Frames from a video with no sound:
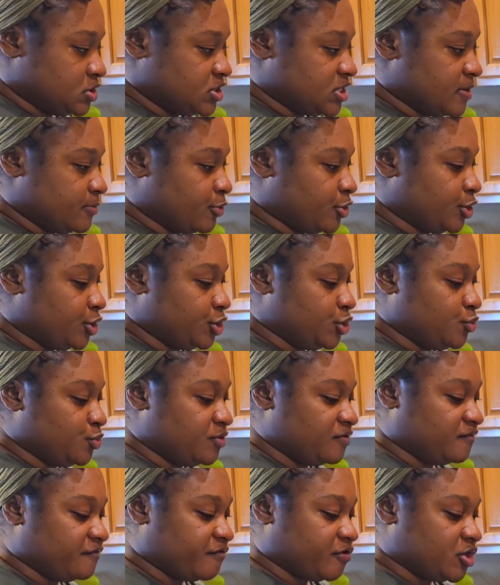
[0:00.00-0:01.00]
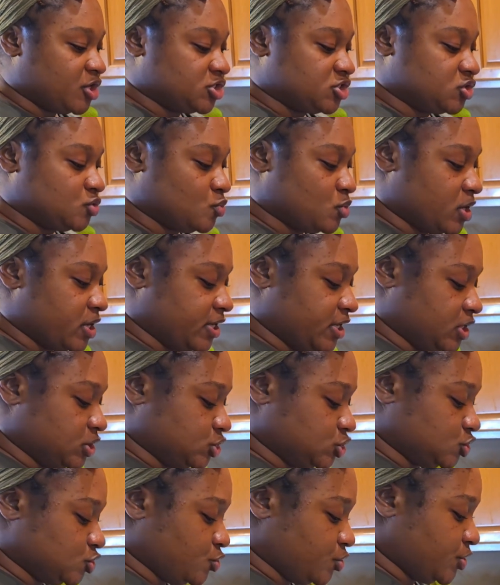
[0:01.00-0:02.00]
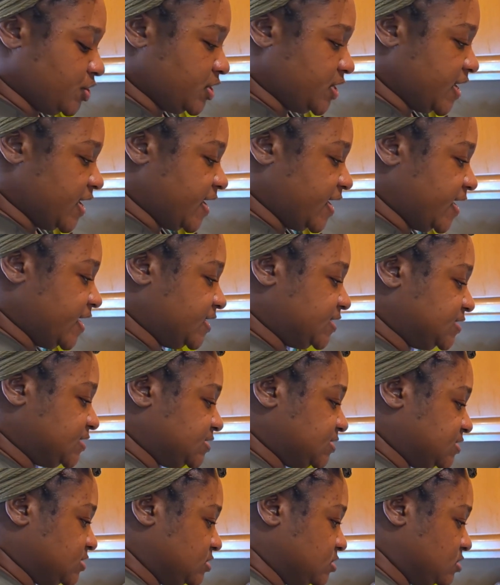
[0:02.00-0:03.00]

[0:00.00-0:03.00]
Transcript: So I'm going to do the first one and show you guys.